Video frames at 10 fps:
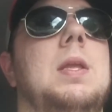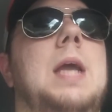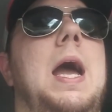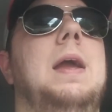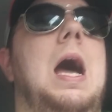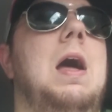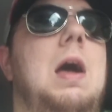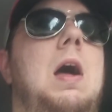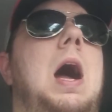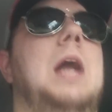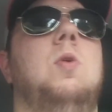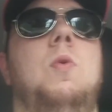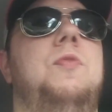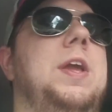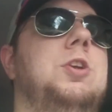Okay? I
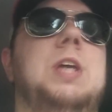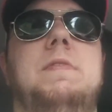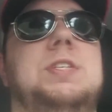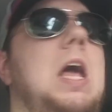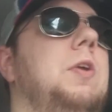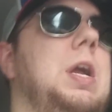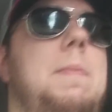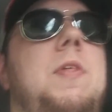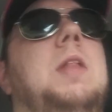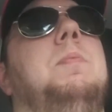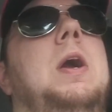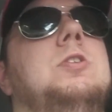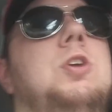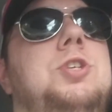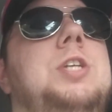don't think you should have a salary cap. I think the
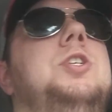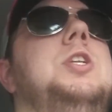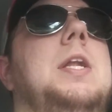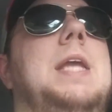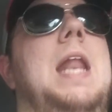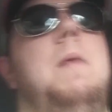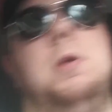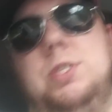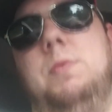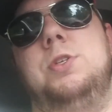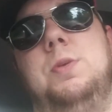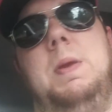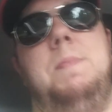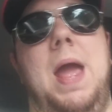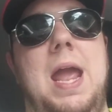Players Association should dictate how much someone should
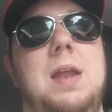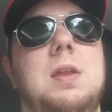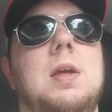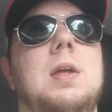be paid.